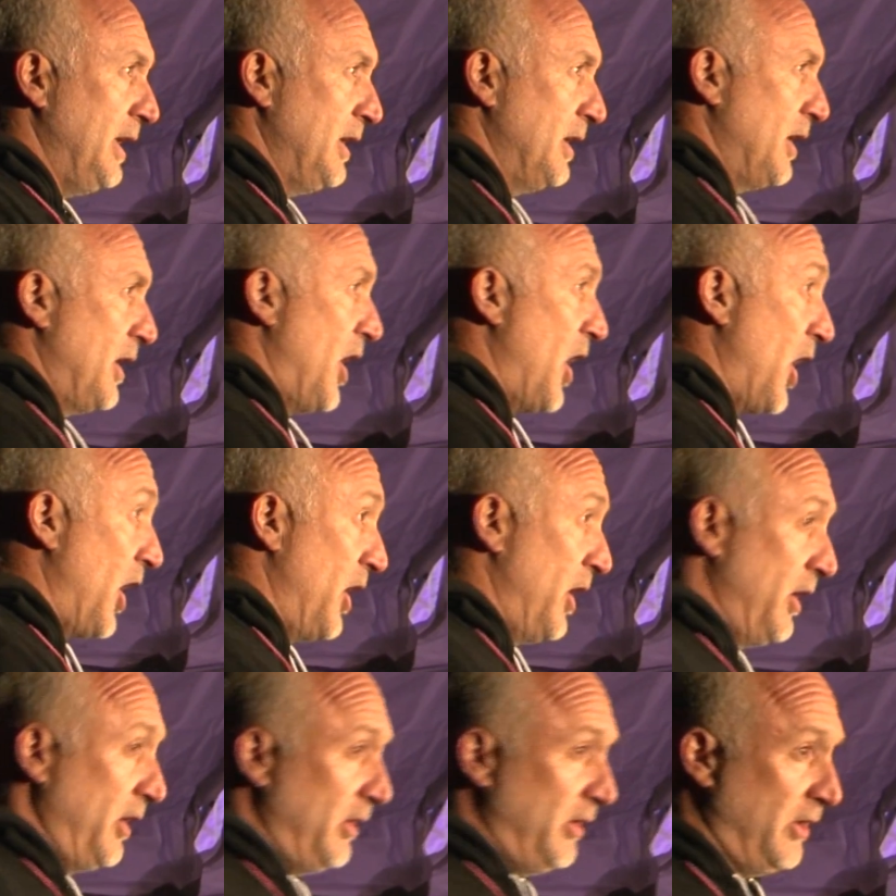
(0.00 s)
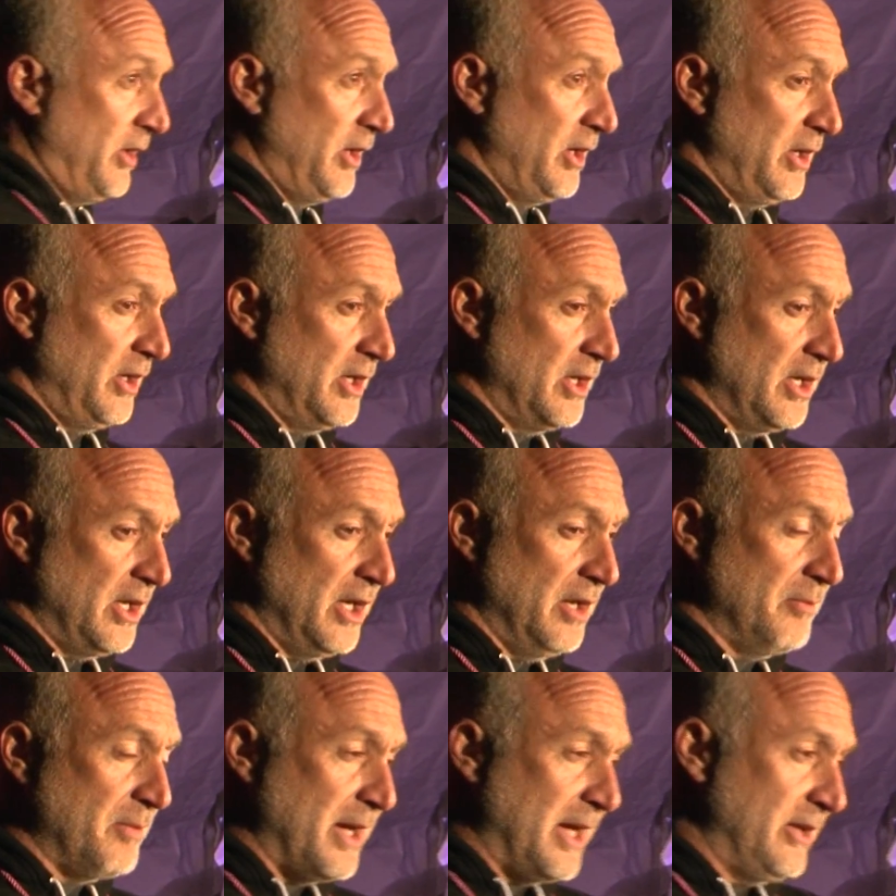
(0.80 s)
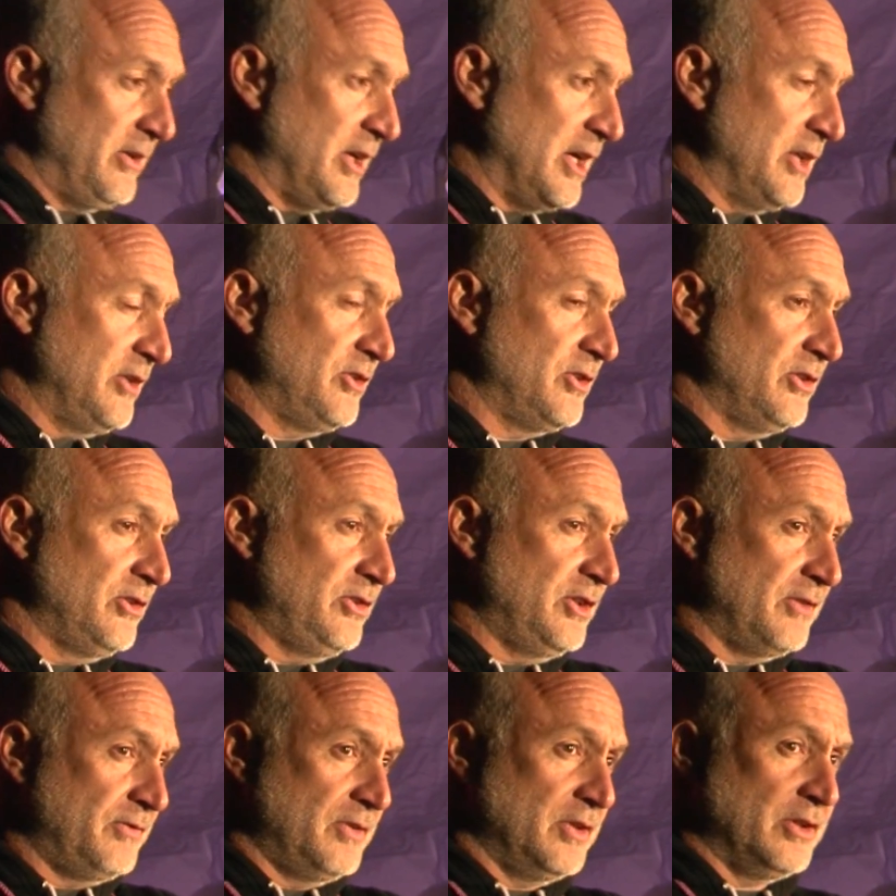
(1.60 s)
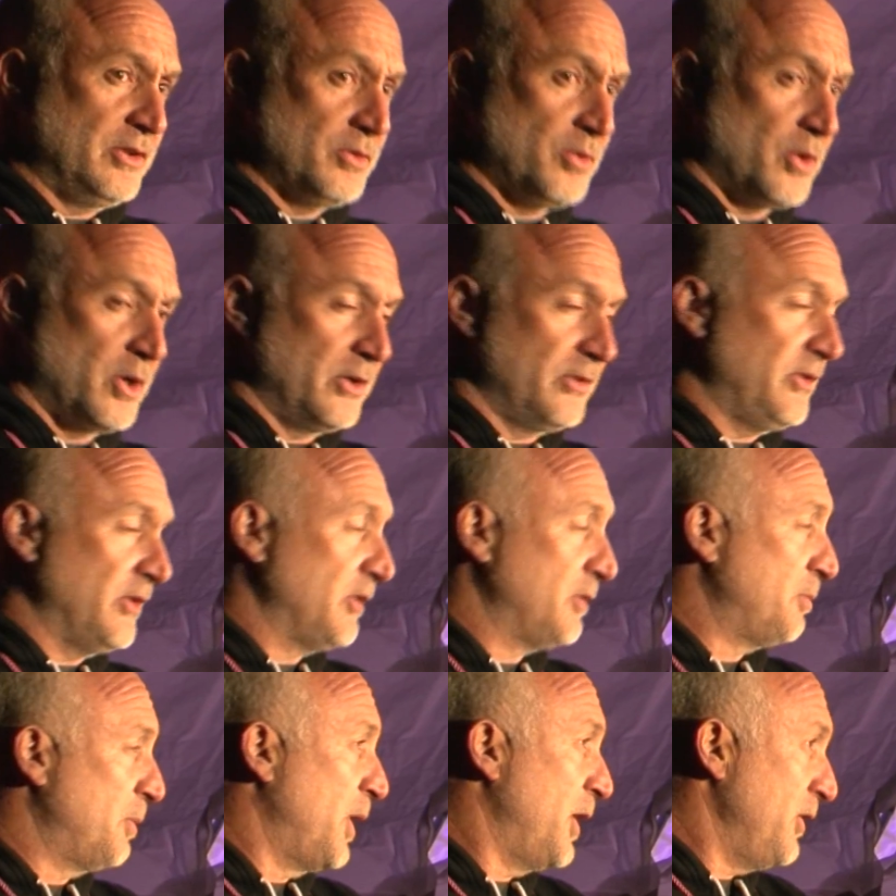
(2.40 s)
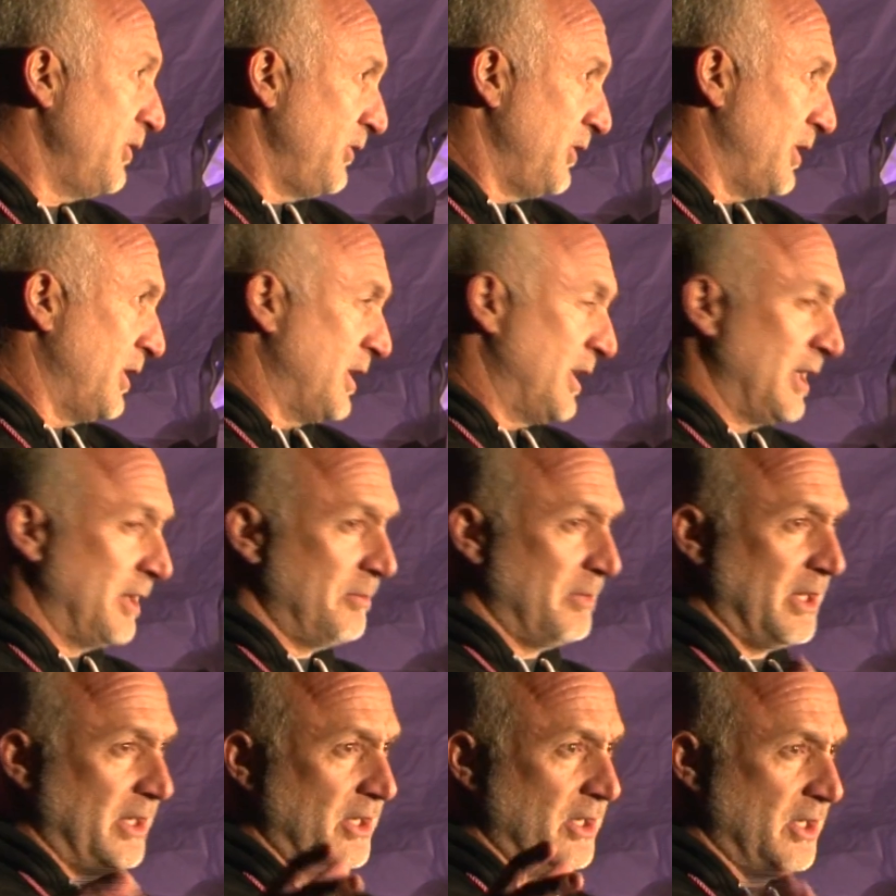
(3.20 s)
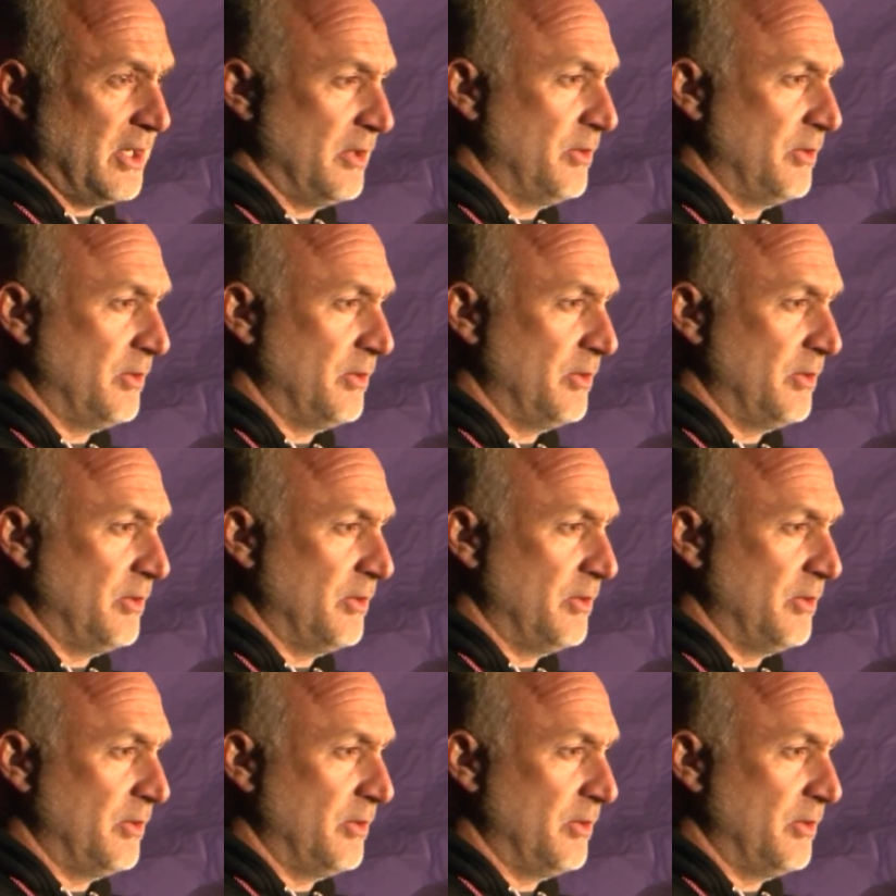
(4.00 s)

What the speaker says: heart and my attention shifted towards this person, and I'm like,